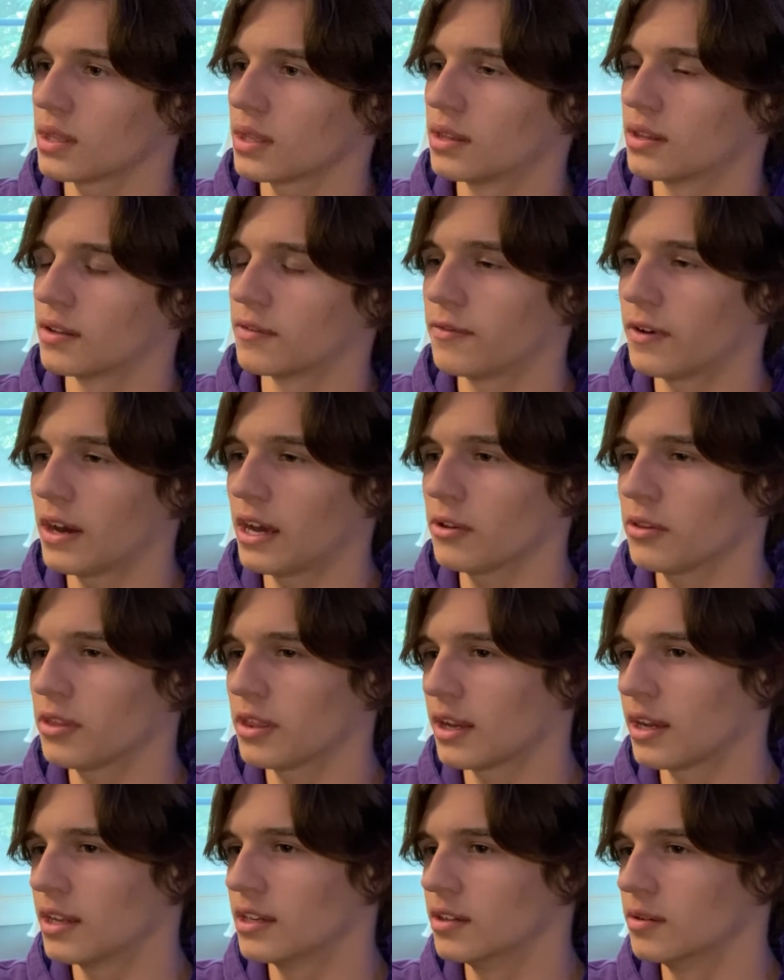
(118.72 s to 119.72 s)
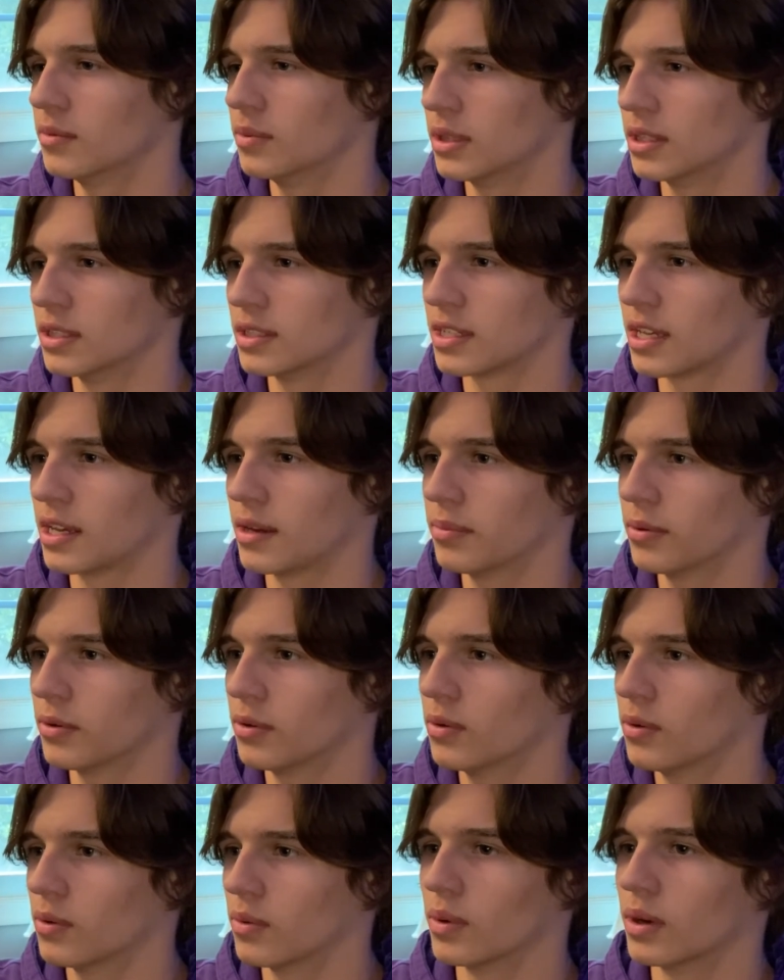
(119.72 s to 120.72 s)
The final thing I did with the
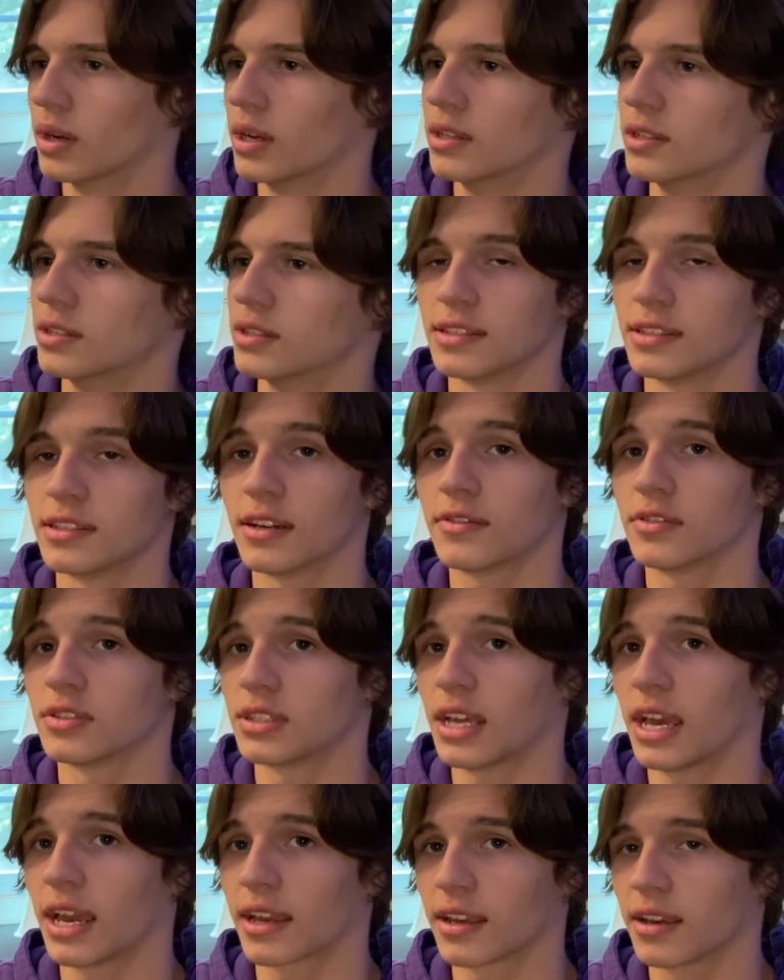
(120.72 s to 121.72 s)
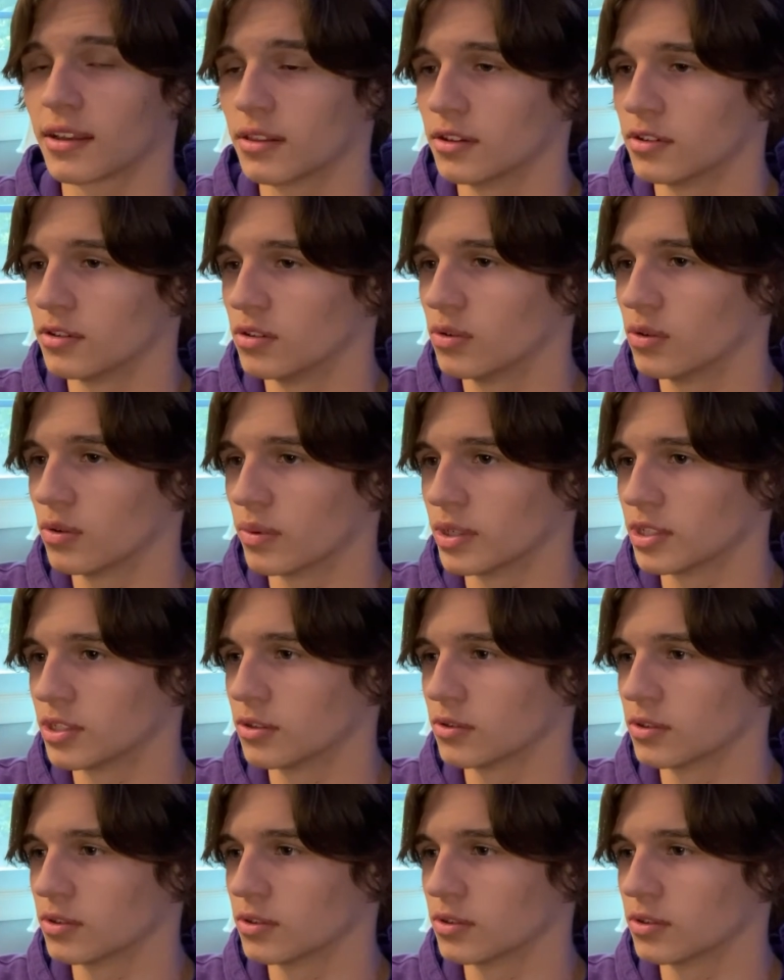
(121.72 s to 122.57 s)
sample was, instead of stacking the two original